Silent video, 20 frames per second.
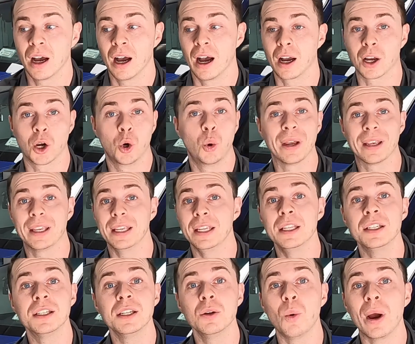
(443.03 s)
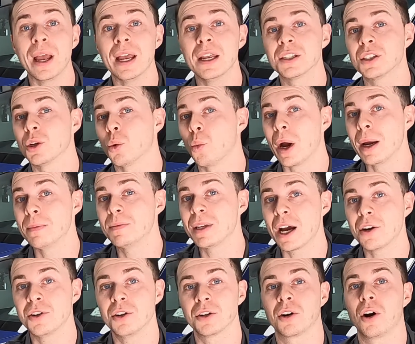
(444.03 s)
quick, easy ways to wipe down
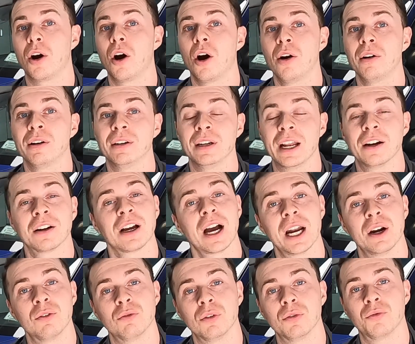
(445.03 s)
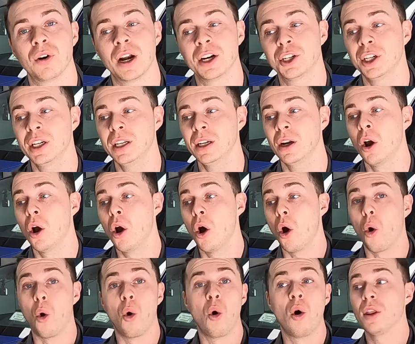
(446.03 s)
your car and kind of refresh it,
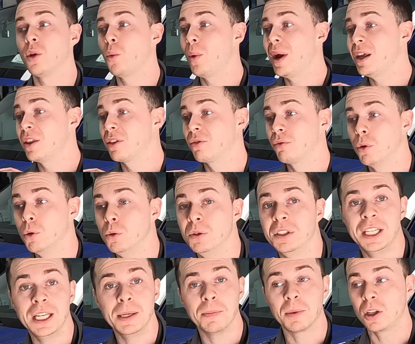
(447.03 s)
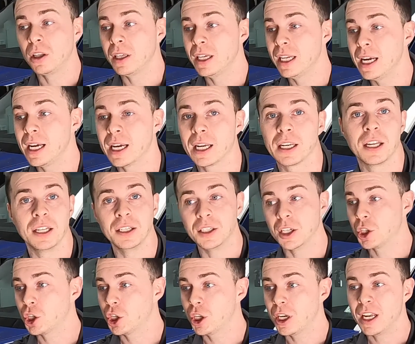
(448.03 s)
all the way through deep cleaning and
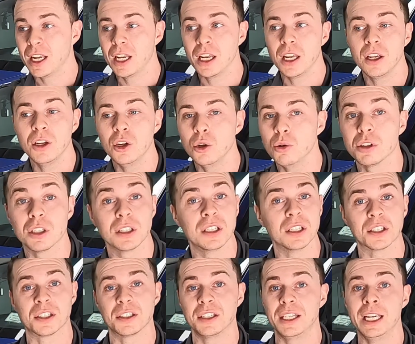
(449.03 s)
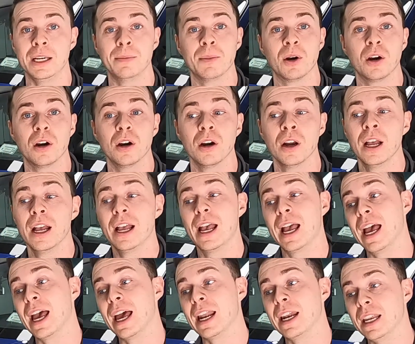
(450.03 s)
conditioning, using the steamer,
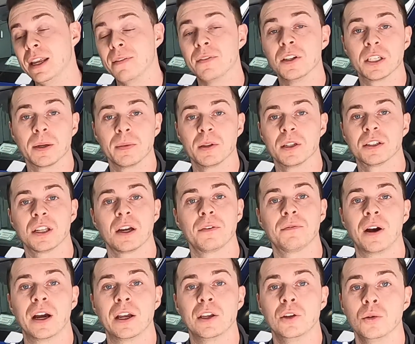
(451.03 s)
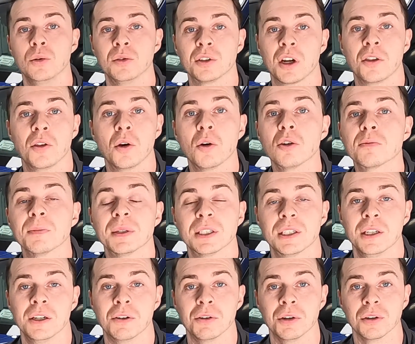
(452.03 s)
and even some of the stuff I use on those
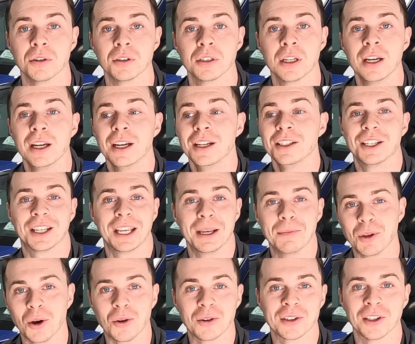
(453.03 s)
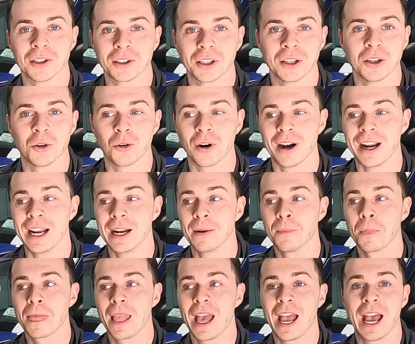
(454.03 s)
materials to keep those looking great
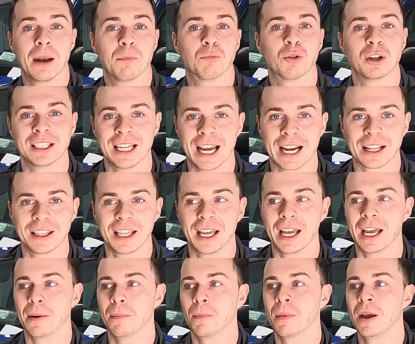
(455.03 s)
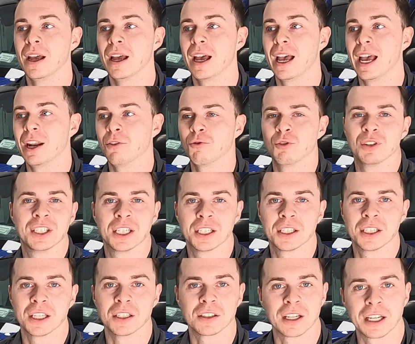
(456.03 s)
and protect them and resist
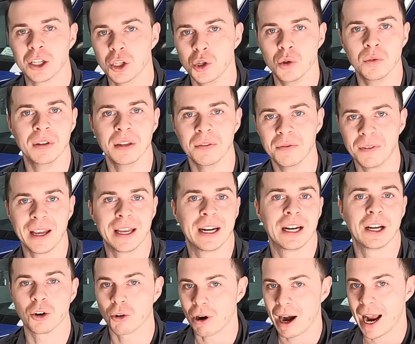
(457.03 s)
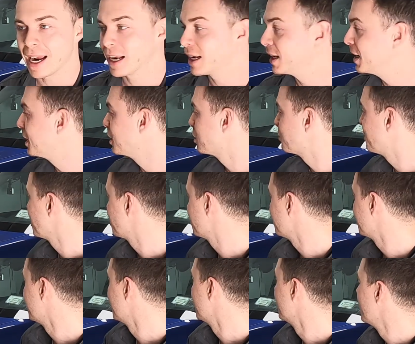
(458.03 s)
things like UV fading, cracking,
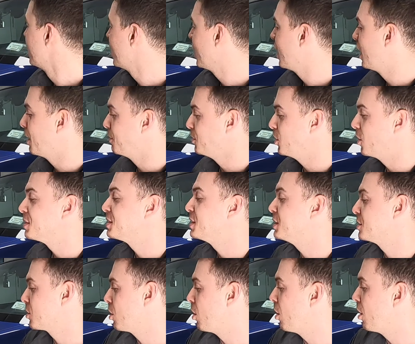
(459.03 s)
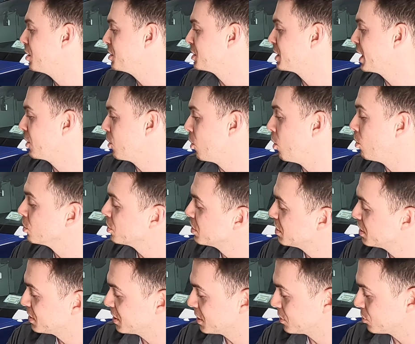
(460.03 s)
especially you know, as these cars get older. This
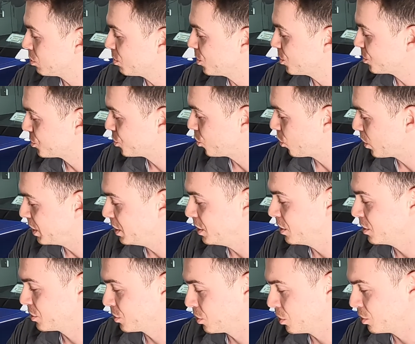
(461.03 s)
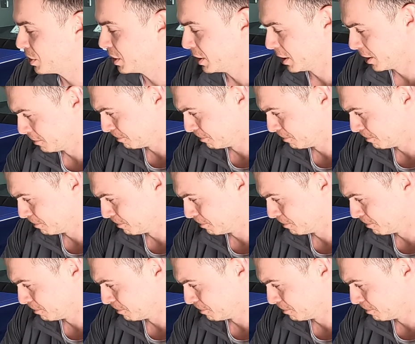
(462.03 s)
thing's almost 20 years old here.